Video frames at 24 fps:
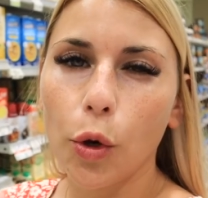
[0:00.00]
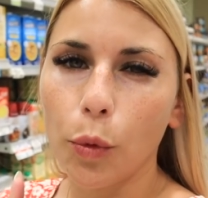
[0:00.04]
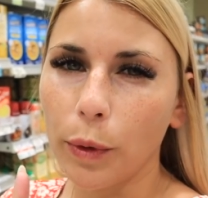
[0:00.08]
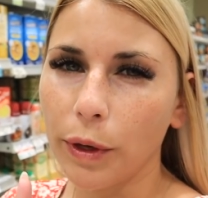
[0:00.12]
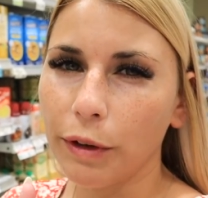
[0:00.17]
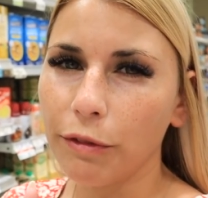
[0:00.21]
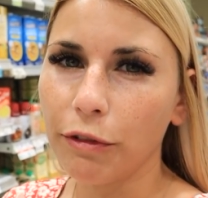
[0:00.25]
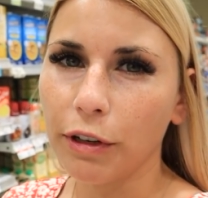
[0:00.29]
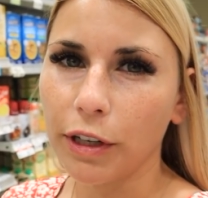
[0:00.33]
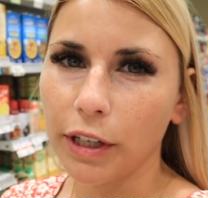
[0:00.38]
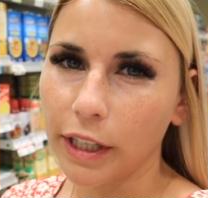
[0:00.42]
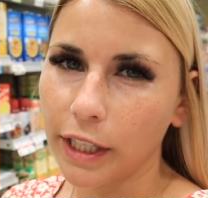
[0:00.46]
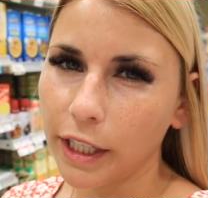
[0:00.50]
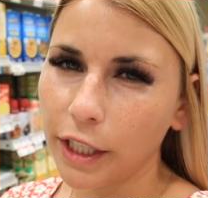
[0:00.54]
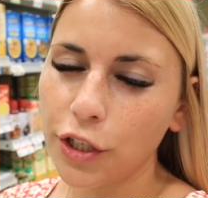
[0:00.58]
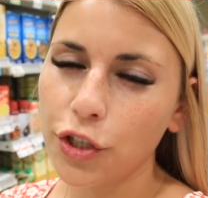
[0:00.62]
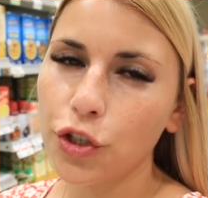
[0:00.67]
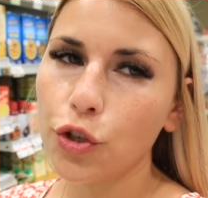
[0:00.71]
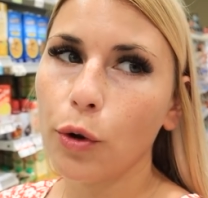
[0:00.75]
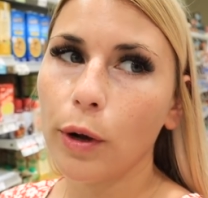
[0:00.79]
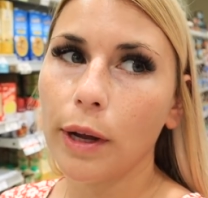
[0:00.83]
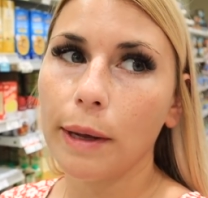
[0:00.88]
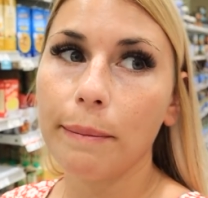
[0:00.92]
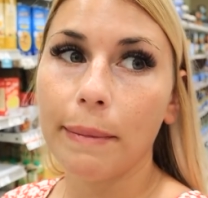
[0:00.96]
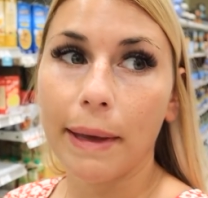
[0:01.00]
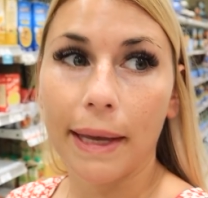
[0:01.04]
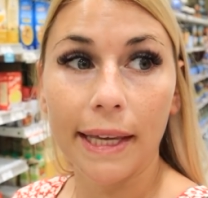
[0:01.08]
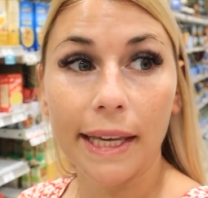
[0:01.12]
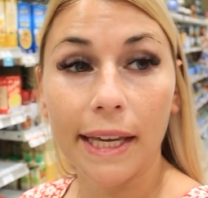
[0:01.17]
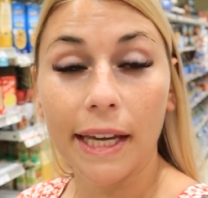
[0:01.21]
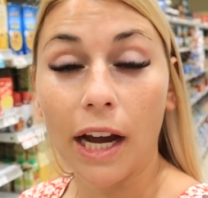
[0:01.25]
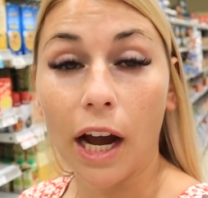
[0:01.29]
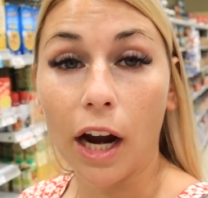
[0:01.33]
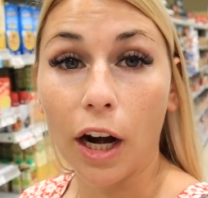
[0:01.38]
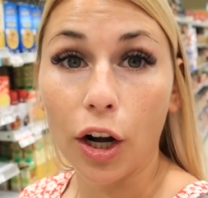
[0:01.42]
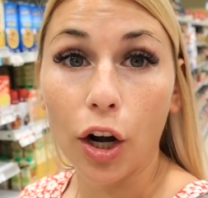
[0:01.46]
We really enjoy
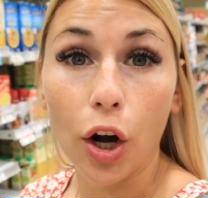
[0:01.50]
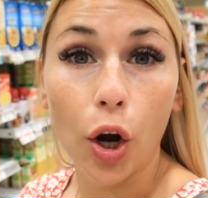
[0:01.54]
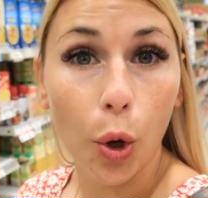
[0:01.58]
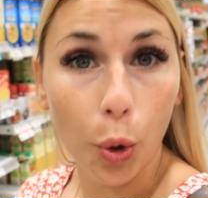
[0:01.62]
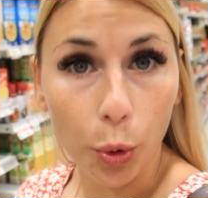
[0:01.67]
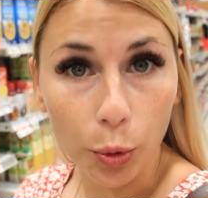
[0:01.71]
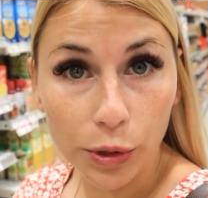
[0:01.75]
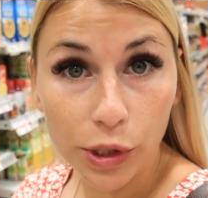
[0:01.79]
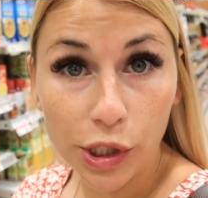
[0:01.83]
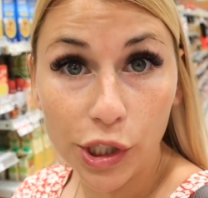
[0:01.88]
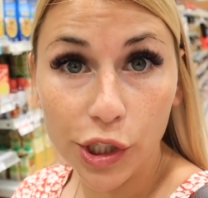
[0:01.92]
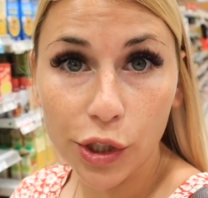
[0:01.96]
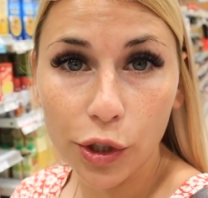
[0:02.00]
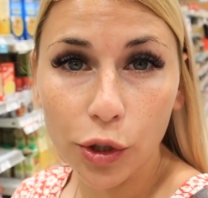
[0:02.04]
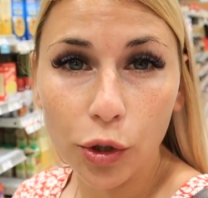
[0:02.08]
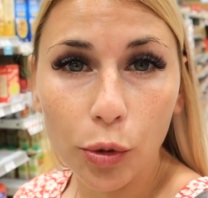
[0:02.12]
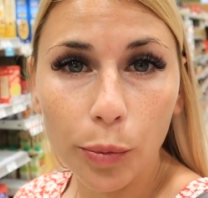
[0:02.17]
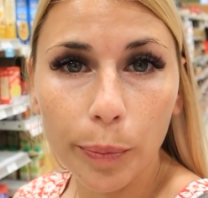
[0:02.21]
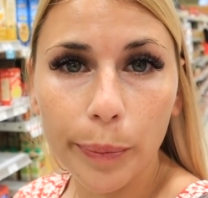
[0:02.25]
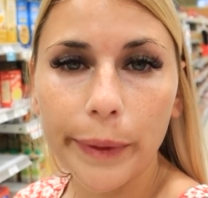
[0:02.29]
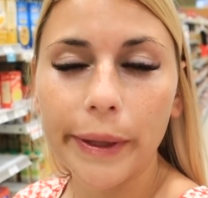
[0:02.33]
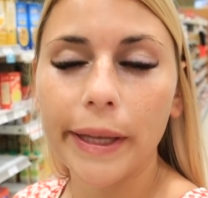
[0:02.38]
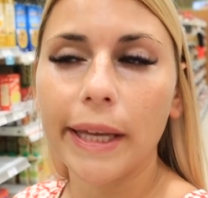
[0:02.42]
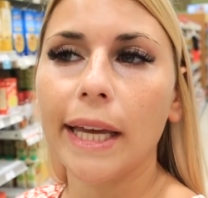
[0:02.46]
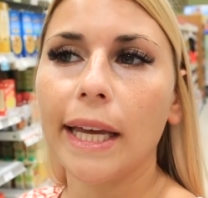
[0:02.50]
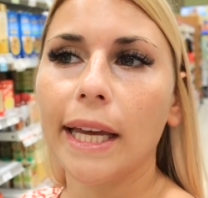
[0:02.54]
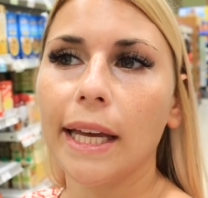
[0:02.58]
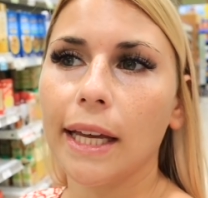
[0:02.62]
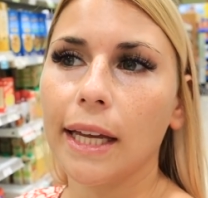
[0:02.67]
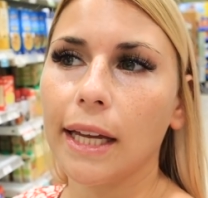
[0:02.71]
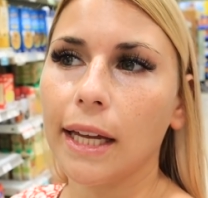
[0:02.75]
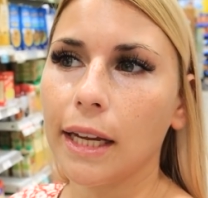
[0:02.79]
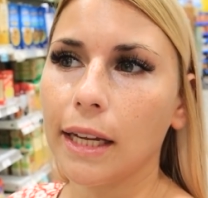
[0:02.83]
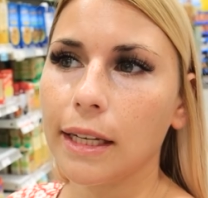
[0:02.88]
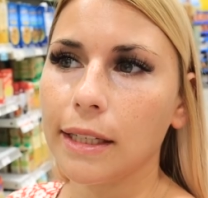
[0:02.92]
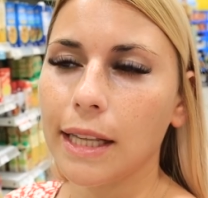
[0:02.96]
making our own soup,
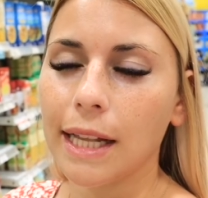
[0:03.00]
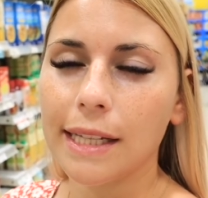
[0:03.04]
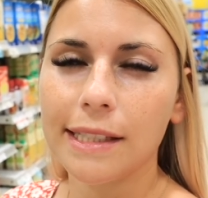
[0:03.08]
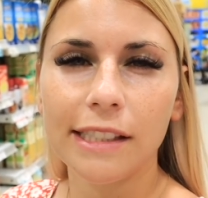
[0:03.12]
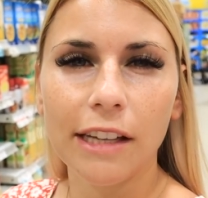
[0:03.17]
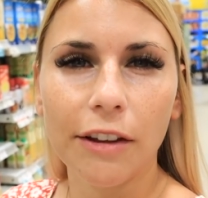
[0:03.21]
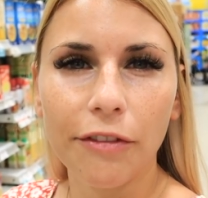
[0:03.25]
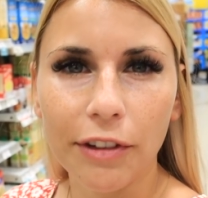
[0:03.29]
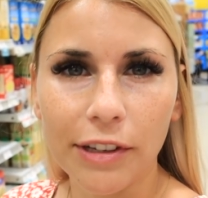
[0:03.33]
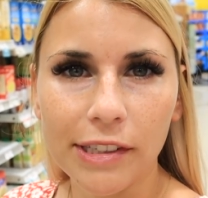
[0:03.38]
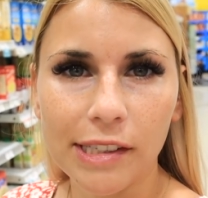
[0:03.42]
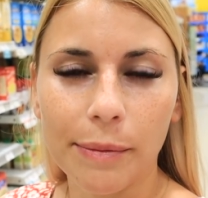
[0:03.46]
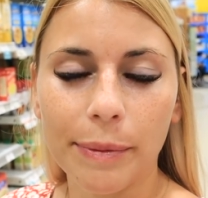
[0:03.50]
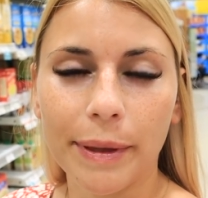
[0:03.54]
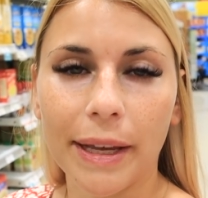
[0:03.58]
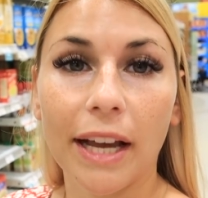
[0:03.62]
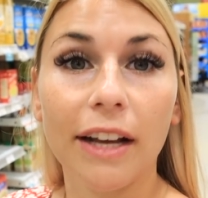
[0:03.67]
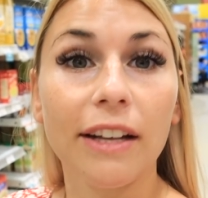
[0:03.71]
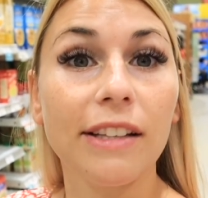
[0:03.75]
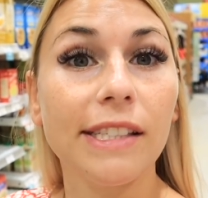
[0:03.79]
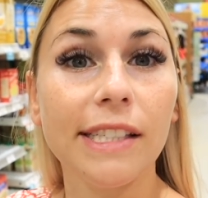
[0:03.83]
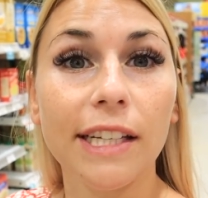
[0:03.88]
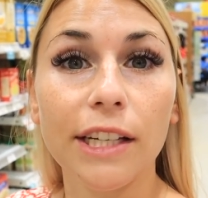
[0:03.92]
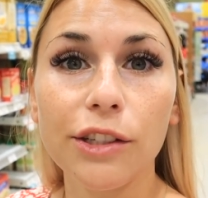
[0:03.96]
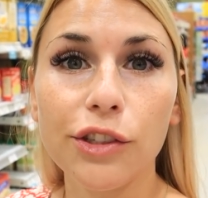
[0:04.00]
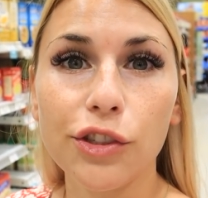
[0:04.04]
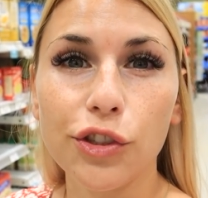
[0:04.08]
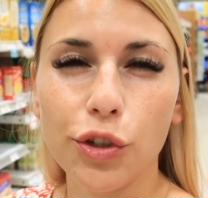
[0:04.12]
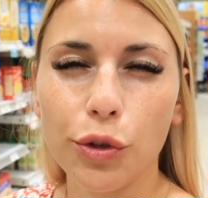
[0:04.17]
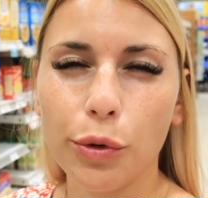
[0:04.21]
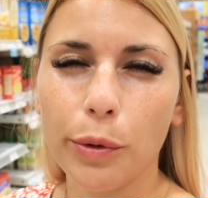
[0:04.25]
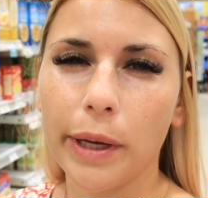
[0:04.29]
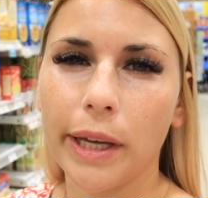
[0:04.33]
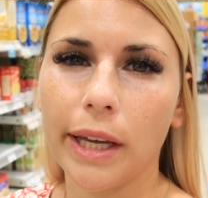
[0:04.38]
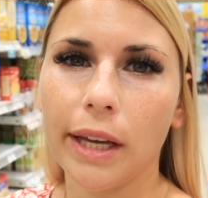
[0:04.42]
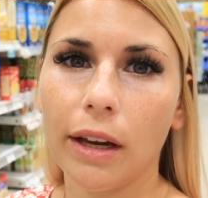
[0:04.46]
and that's definitely something I could see us
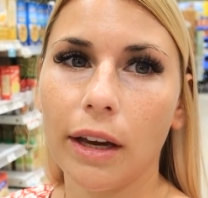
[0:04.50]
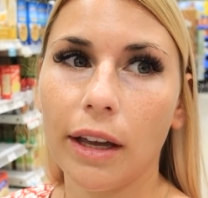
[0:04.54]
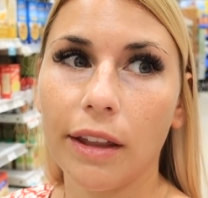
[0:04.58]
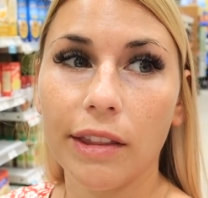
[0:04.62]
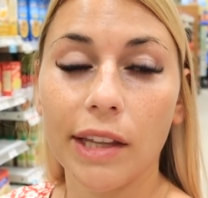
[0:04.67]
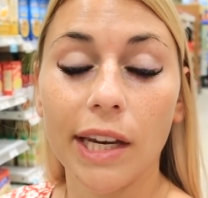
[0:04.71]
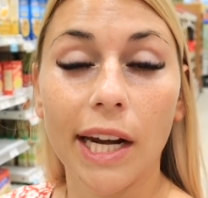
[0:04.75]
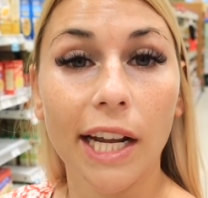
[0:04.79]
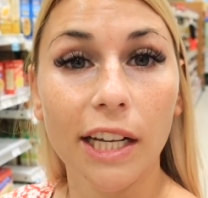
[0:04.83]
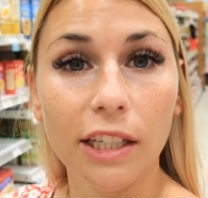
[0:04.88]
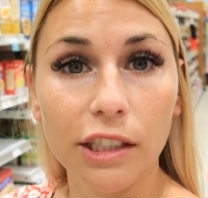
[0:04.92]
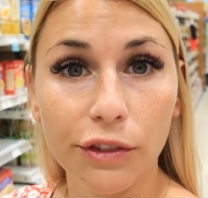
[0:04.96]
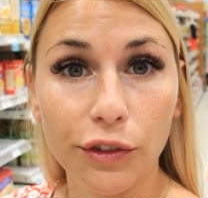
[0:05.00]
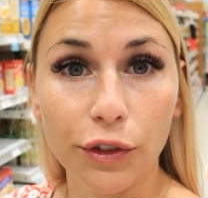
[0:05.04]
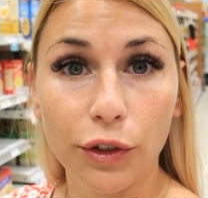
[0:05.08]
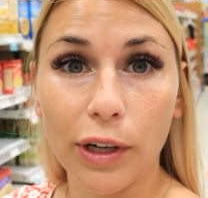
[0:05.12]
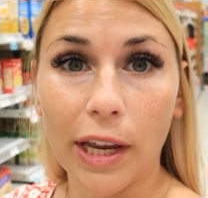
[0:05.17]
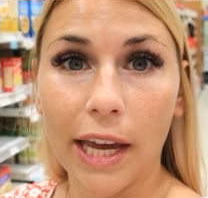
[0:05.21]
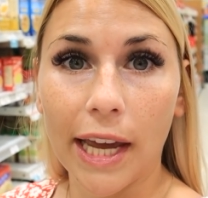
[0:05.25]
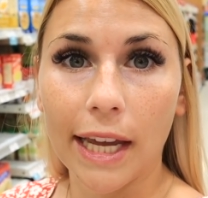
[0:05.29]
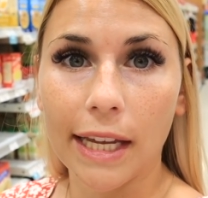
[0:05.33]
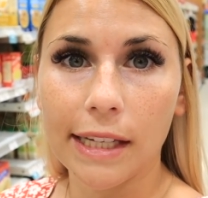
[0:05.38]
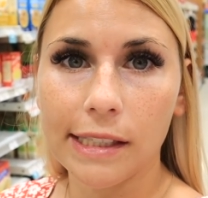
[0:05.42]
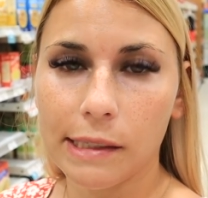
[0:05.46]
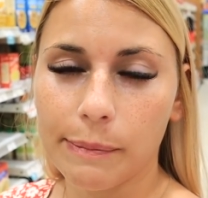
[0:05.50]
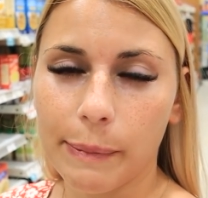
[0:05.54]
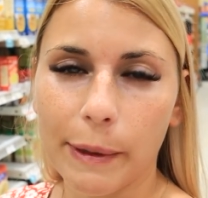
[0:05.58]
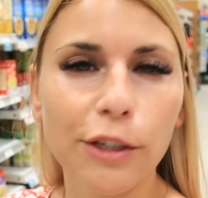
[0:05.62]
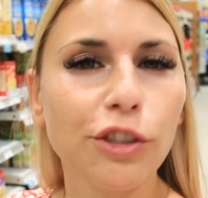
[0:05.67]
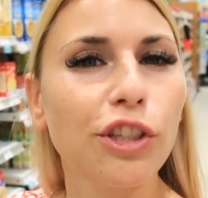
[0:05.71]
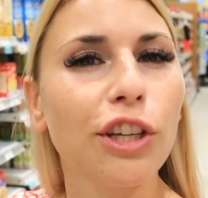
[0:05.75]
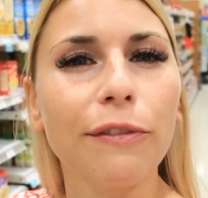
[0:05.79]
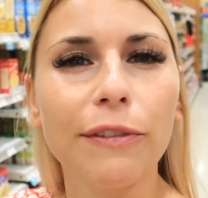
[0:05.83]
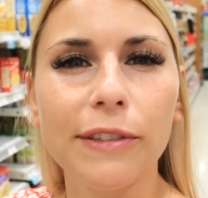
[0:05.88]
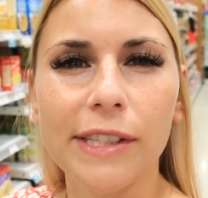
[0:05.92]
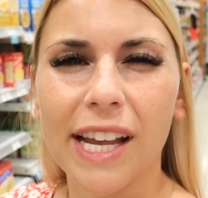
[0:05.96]
doing in the next few days,
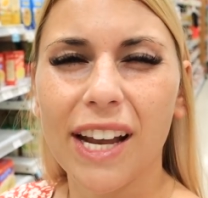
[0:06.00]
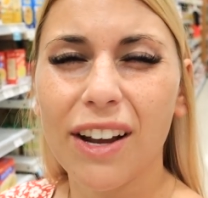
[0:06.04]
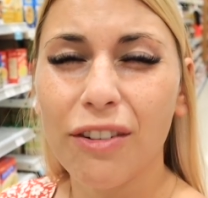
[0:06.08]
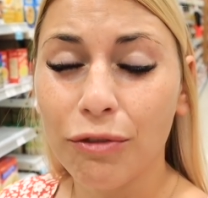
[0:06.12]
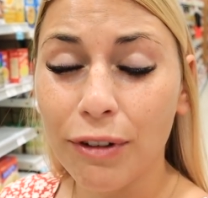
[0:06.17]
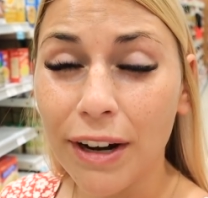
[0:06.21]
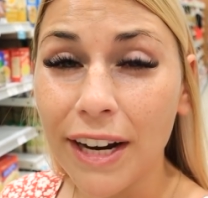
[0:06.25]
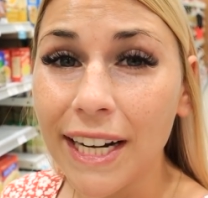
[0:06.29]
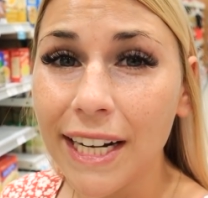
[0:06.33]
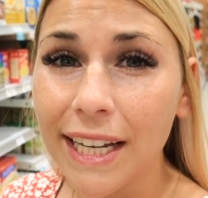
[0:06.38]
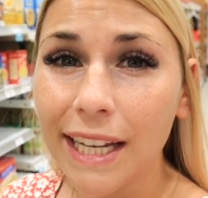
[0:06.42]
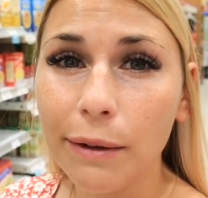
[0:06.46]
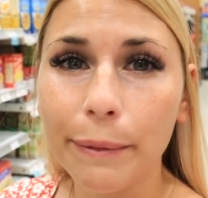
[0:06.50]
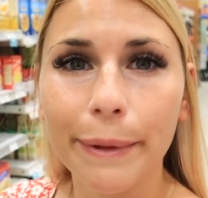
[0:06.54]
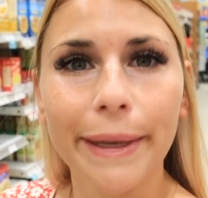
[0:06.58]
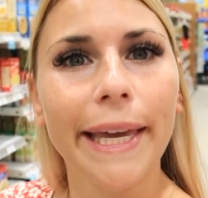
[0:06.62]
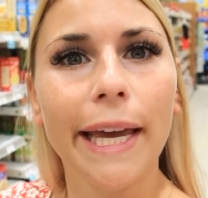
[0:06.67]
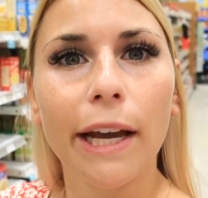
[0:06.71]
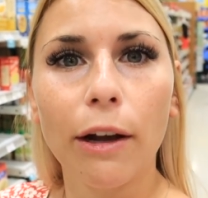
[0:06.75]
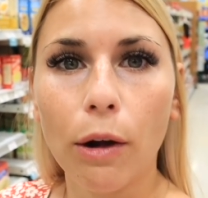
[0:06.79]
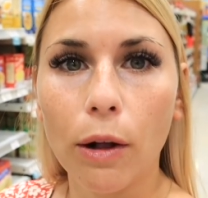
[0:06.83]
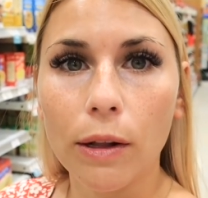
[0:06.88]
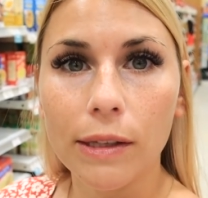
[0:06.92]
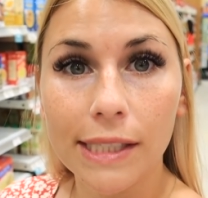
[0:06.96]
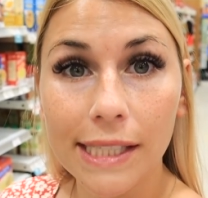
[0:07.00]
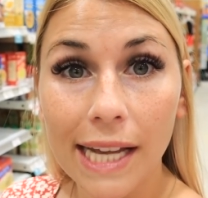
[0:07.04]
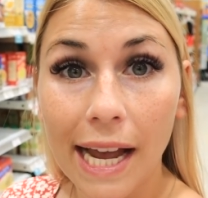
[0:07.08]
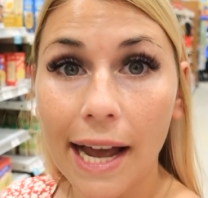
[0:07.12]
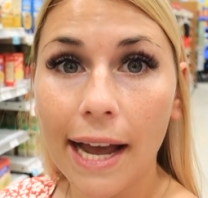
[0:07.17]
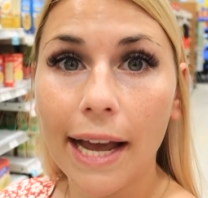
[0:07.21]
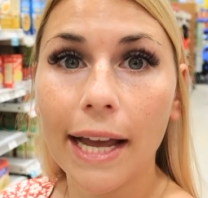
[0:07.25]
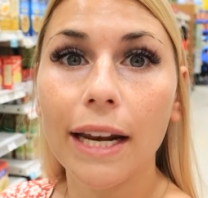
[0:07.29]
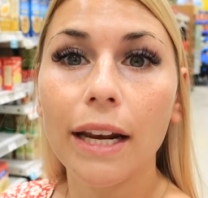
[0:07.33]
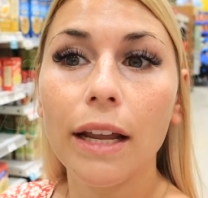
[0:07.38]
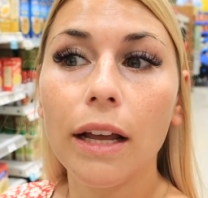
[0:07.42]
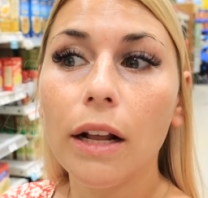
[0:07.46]
especially if it's like rainy and we can't go
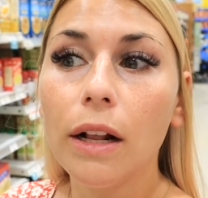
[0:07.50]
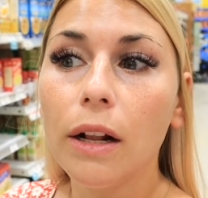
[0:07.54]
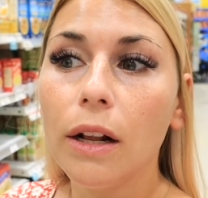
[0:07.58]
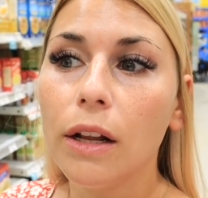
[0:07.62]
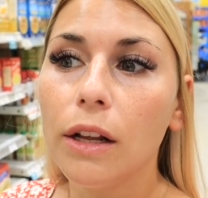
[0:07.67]
outside.